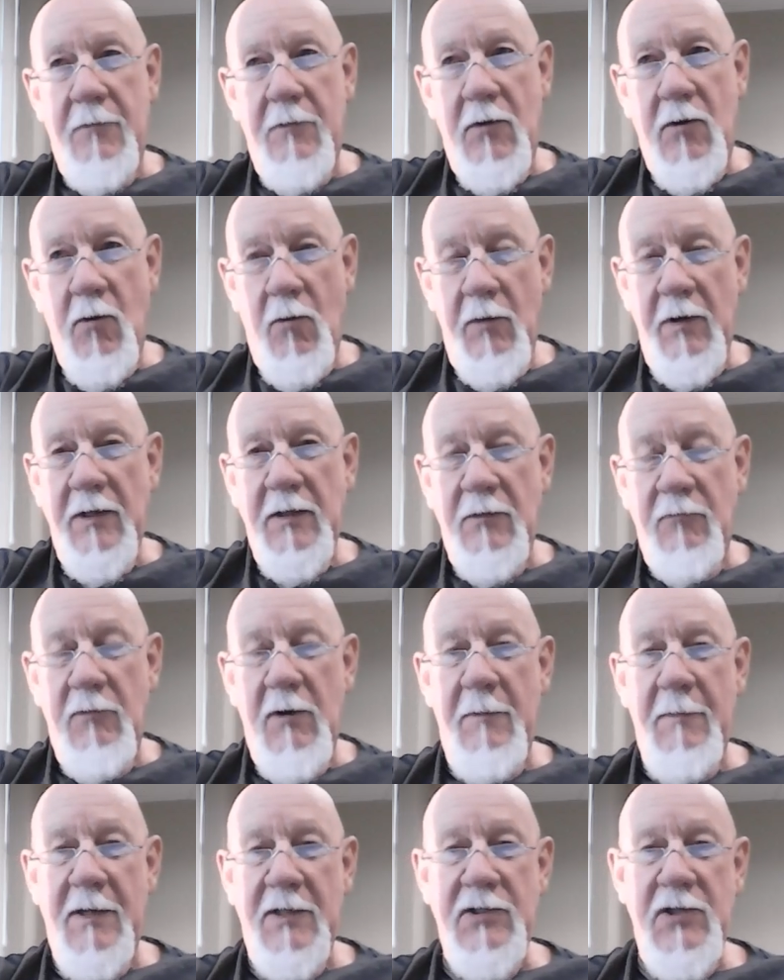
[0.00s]
according to
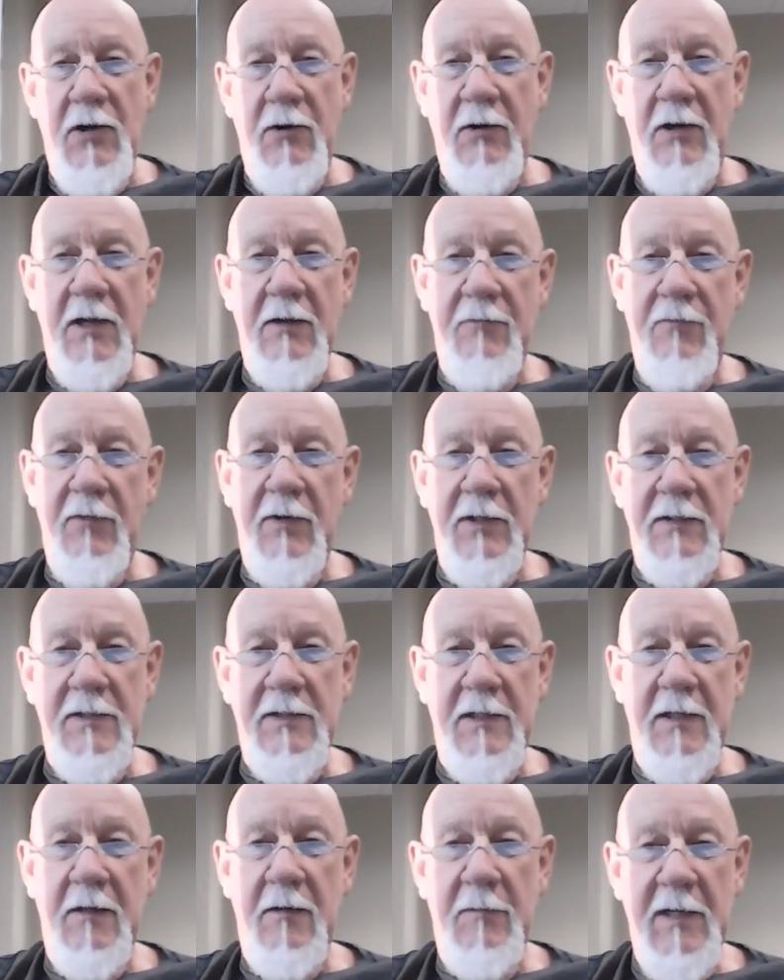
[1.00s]
what my Cherokee friends
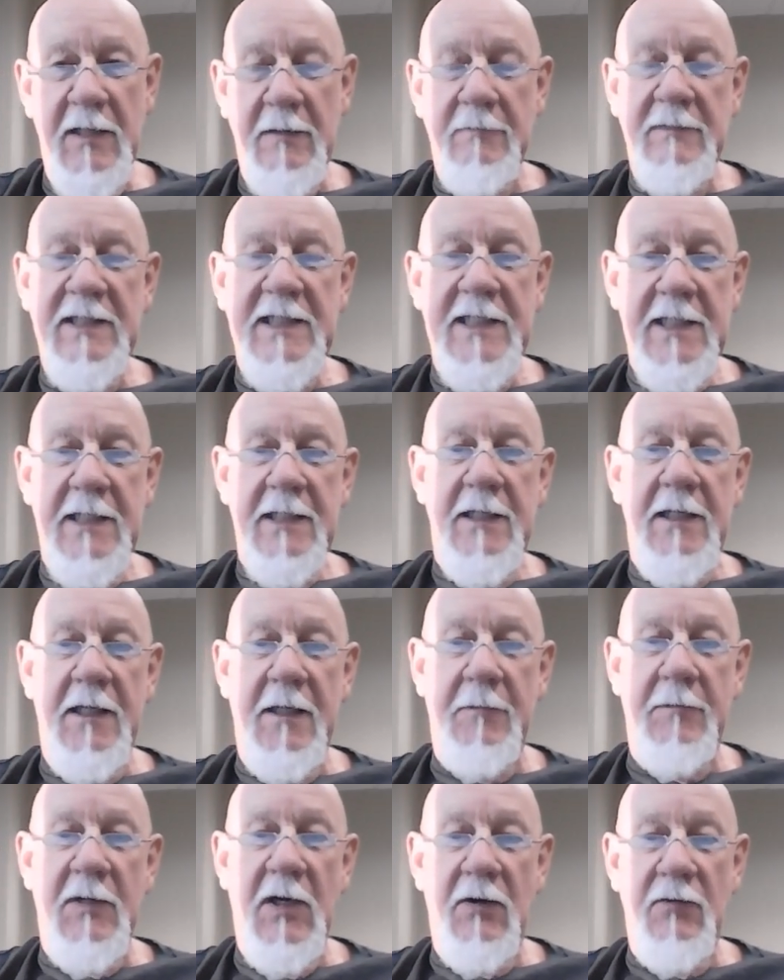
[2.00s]
tell me.
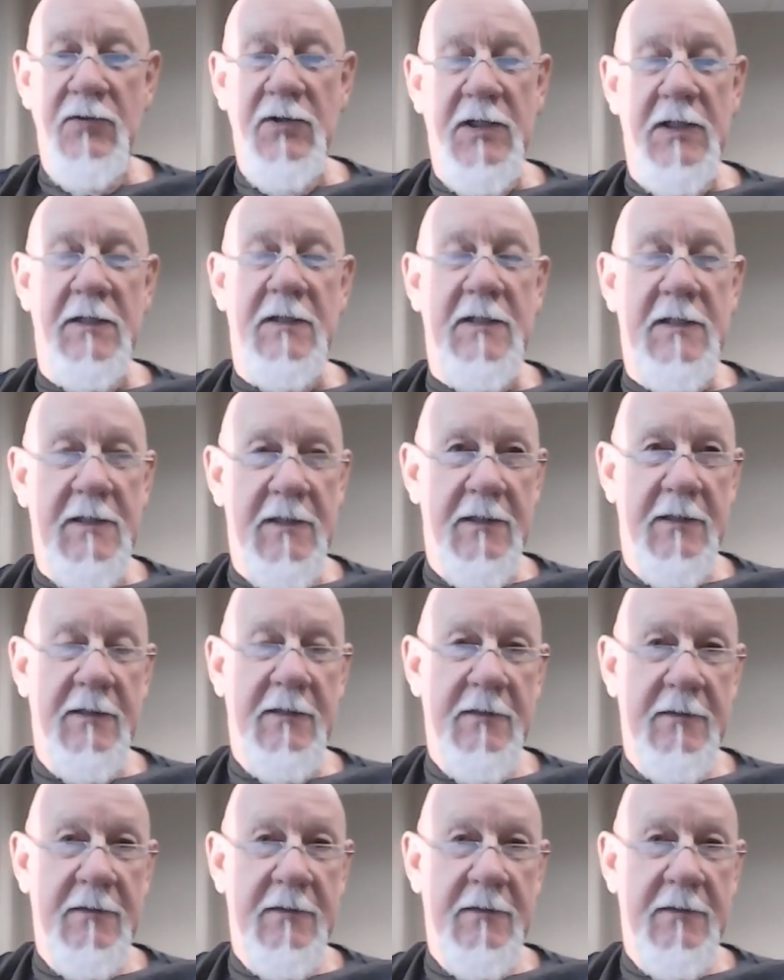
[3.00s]
Hypnosis.